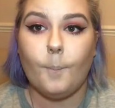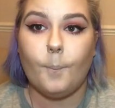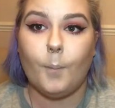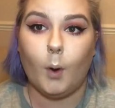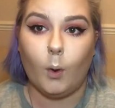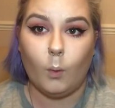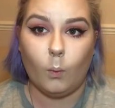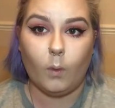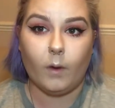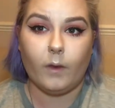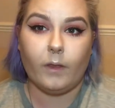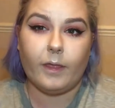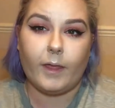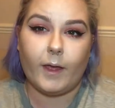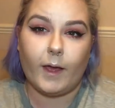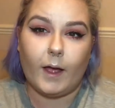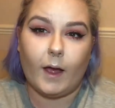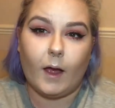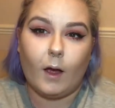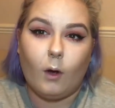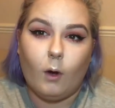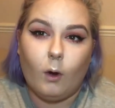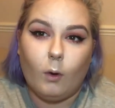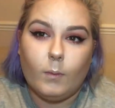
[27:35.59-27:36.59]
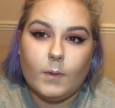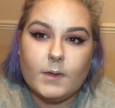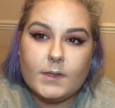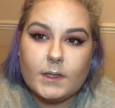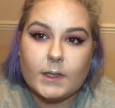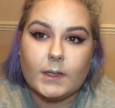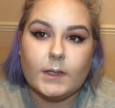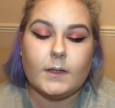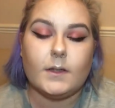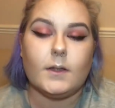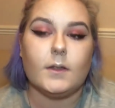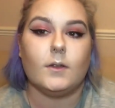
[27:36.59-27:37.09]
But one thing I
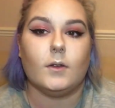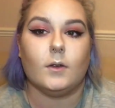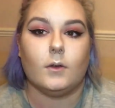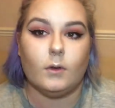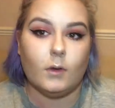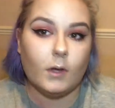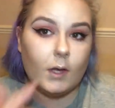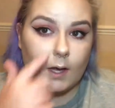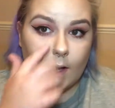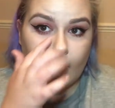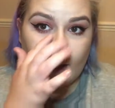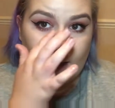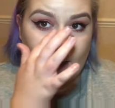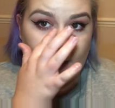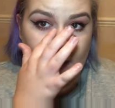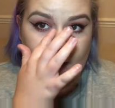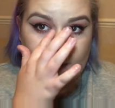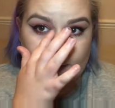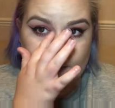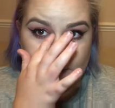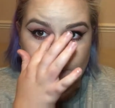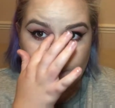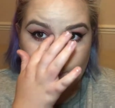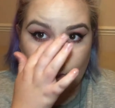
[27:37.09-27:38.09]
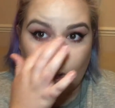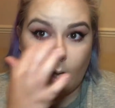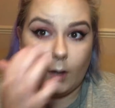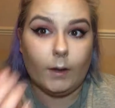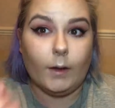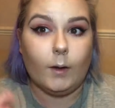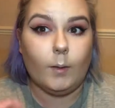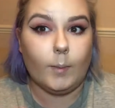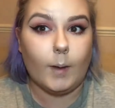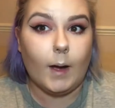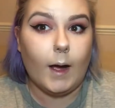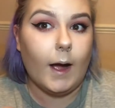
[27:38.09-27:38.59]
always like to do is put a
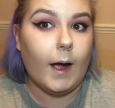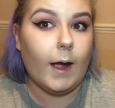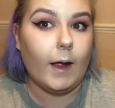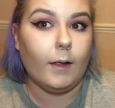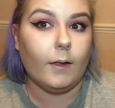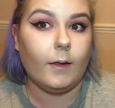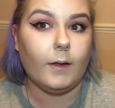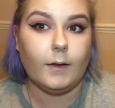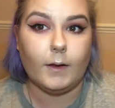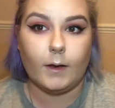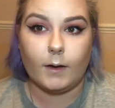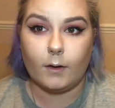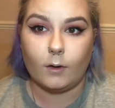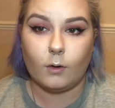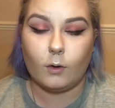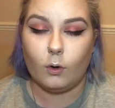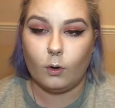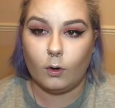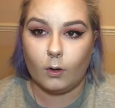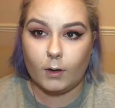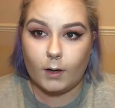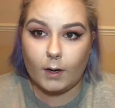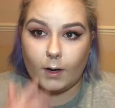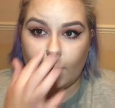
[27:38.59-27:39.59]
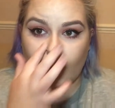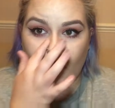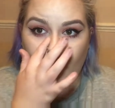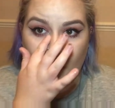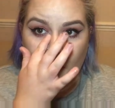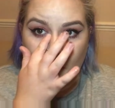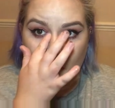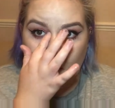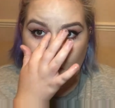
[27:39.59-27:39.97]
little bit of highlighting in a corner.